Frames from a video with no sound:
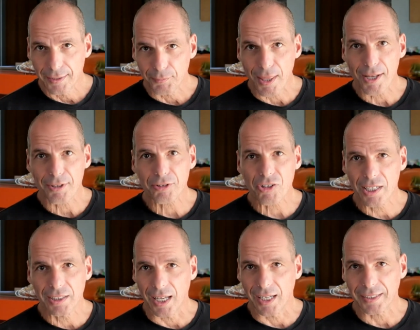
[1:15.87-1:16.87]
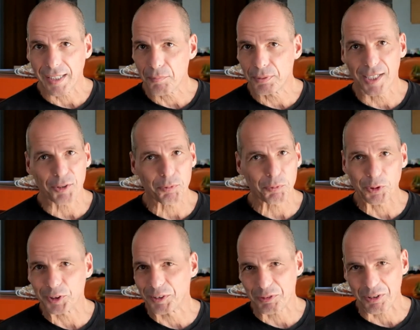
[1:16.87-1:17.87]
Without China, capitalism would
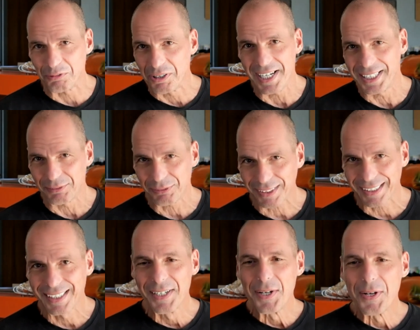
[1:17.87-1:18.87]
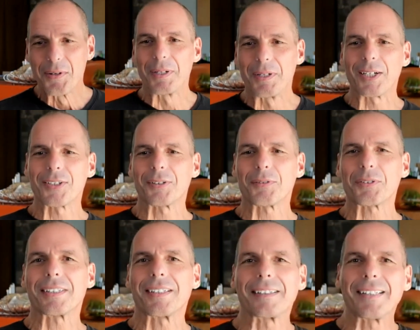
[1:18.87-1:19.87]
not have survived, because it was
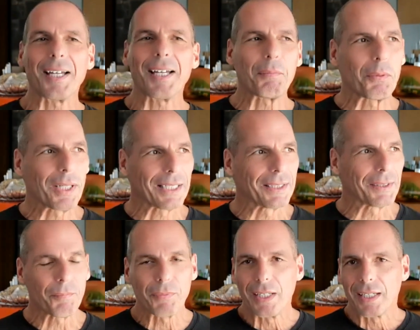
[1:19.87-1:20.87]
at the time when